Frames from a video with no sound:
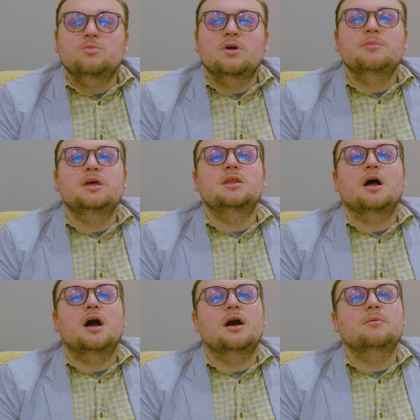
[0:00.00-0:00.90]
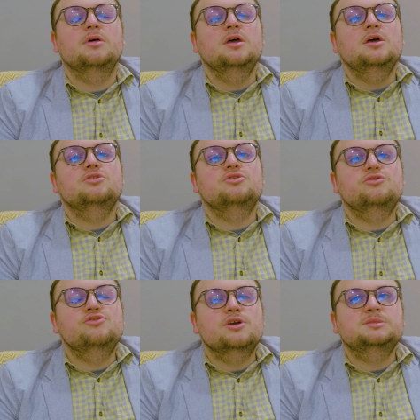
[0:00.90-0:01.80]
in women
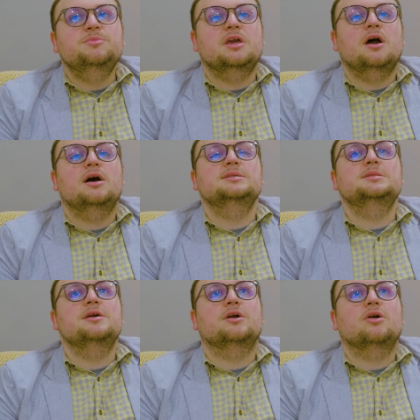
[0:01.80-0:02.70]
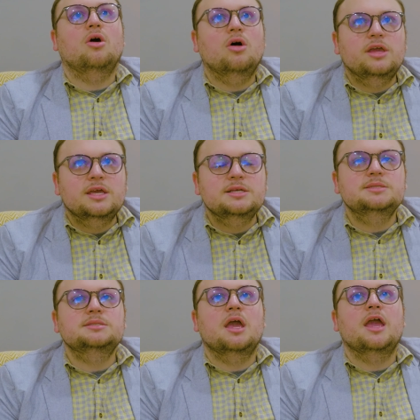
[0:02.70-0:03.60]
just because there
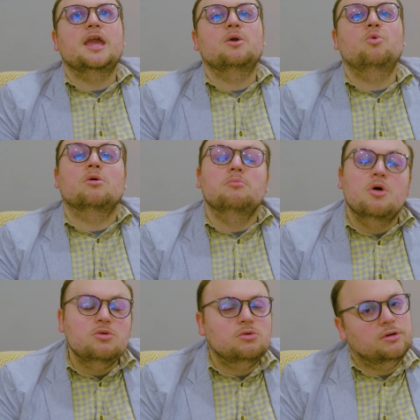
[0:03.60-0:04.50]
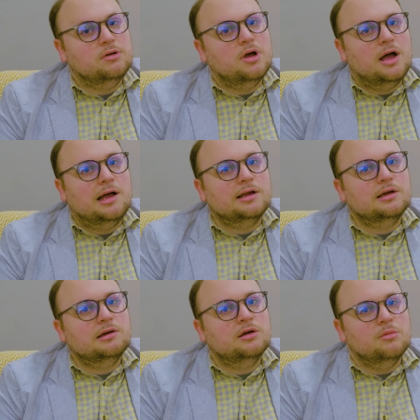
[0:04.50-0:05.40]
is a hormonal
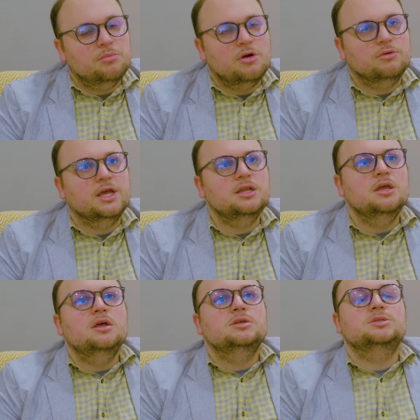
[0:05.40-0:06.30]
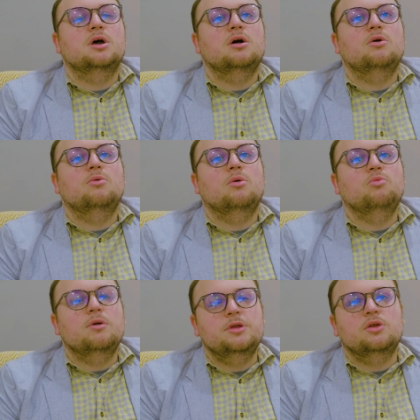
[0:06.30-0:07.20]
component. So
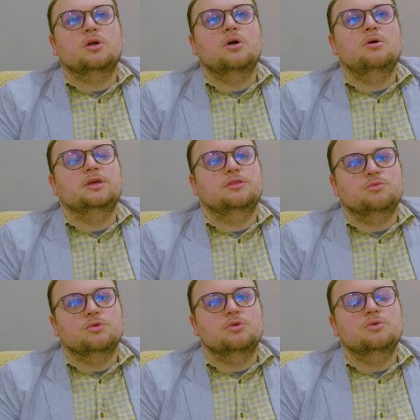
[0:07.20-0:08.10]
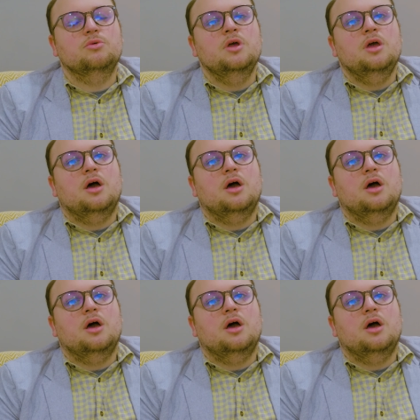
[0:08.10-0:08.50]
women are going through